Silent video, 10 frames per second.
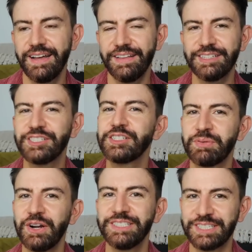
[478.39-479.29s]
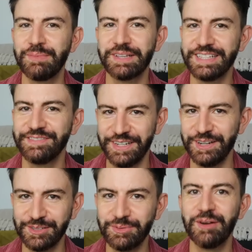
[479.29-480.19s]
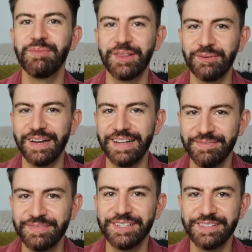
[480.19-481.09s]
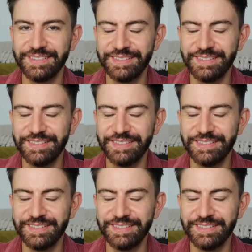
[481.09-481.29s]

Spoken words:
There's a surprise coming in this video as well, by the way, that